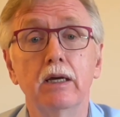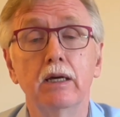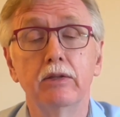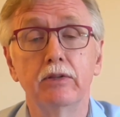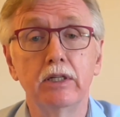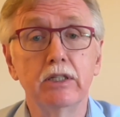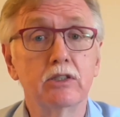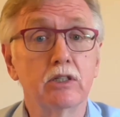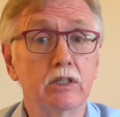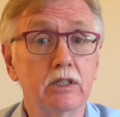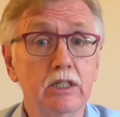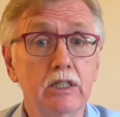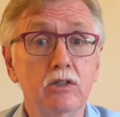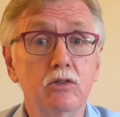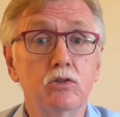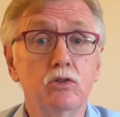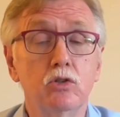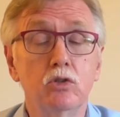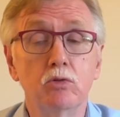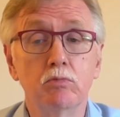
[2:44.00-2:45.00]
These
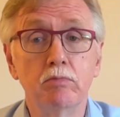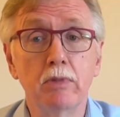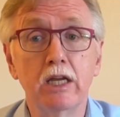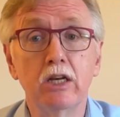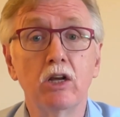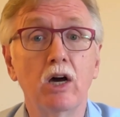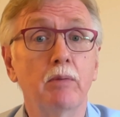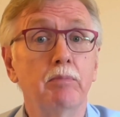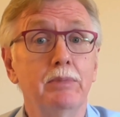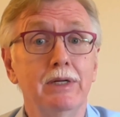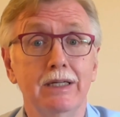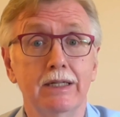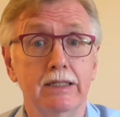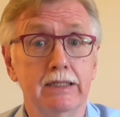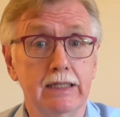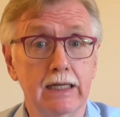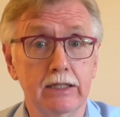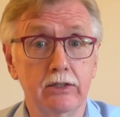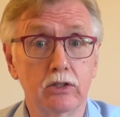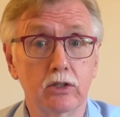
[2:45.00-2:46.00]
alleles may not be
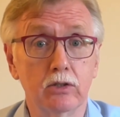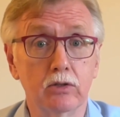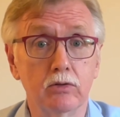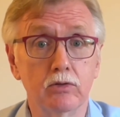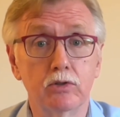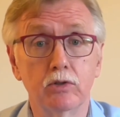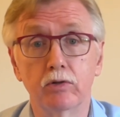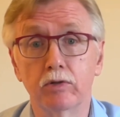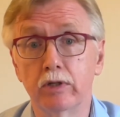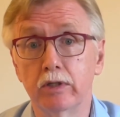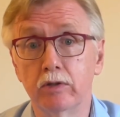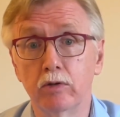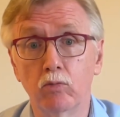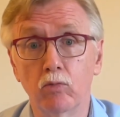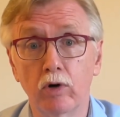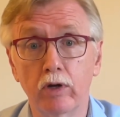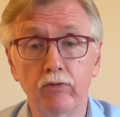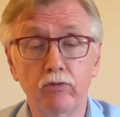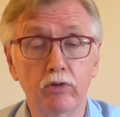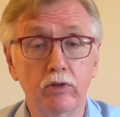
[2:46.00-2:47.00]
identical, so that the
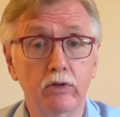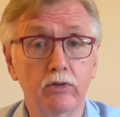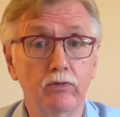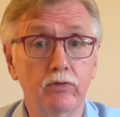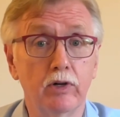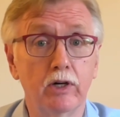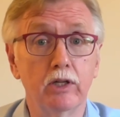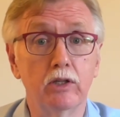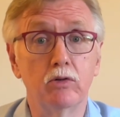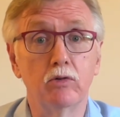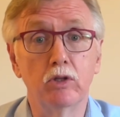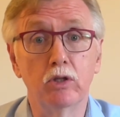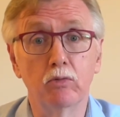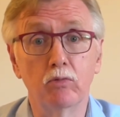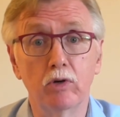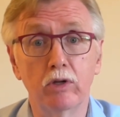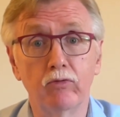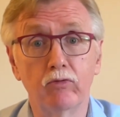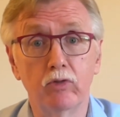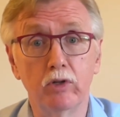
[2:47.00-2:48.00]
one from the father and the
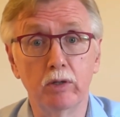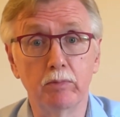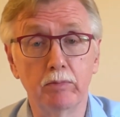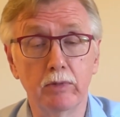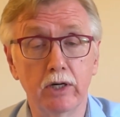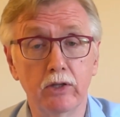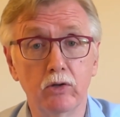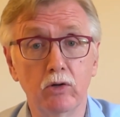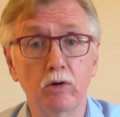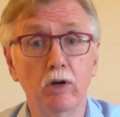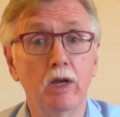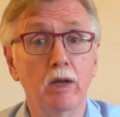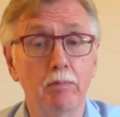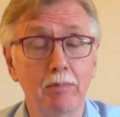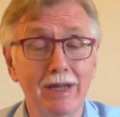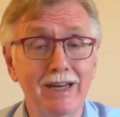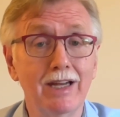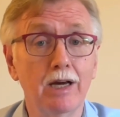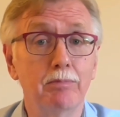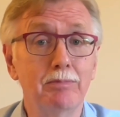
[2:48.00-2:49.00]
one from the mother
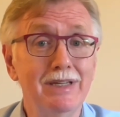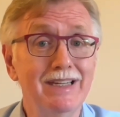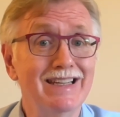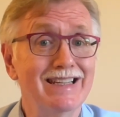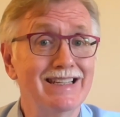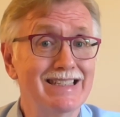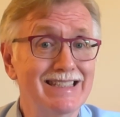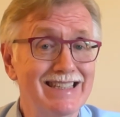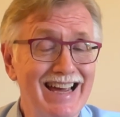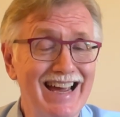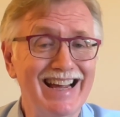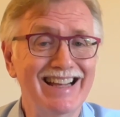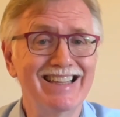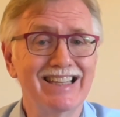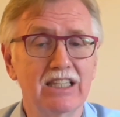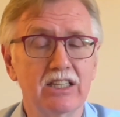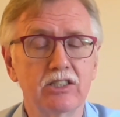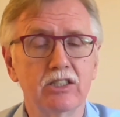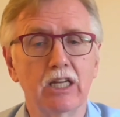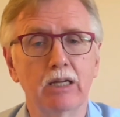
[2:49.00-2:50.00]
may not be exactly
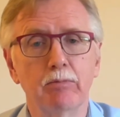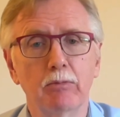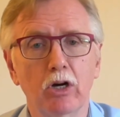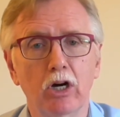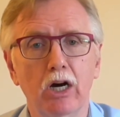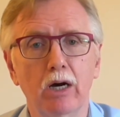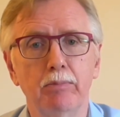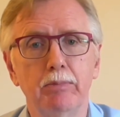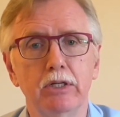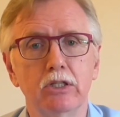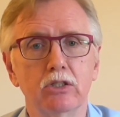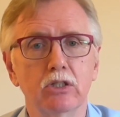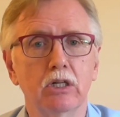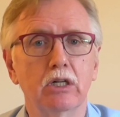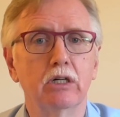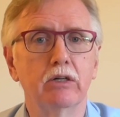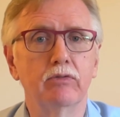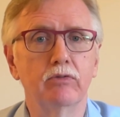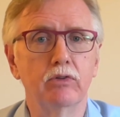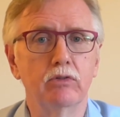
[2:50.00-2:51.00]
the same copies
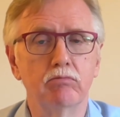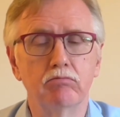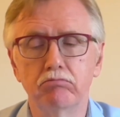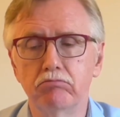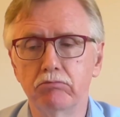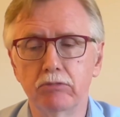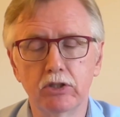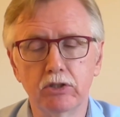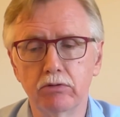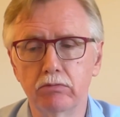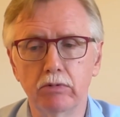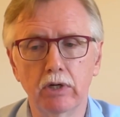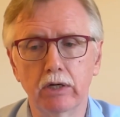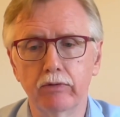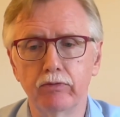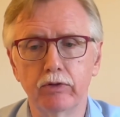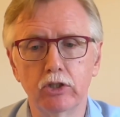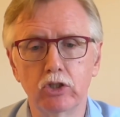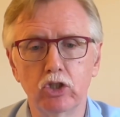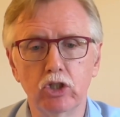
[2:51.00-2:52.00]
of
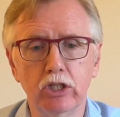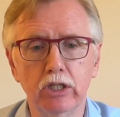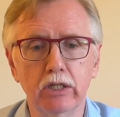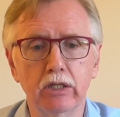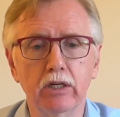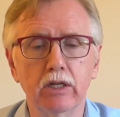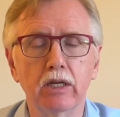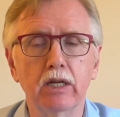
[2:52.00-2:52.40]
the gene.